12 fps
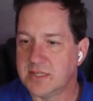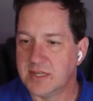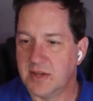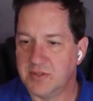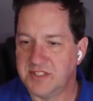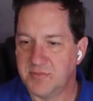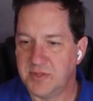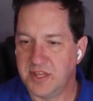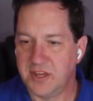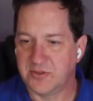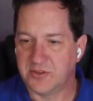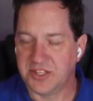Now, what's some of the
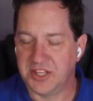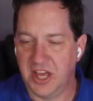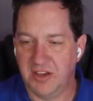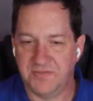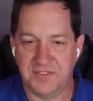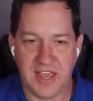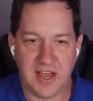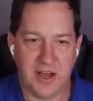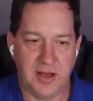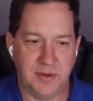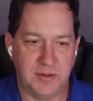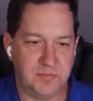other stuff?
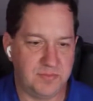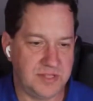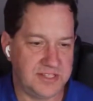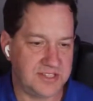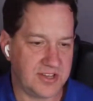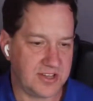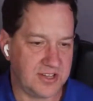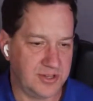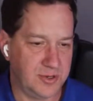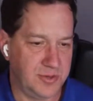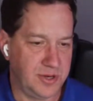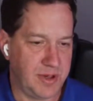Now, let's talk a
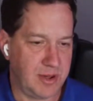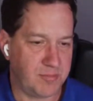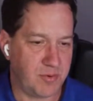little bit about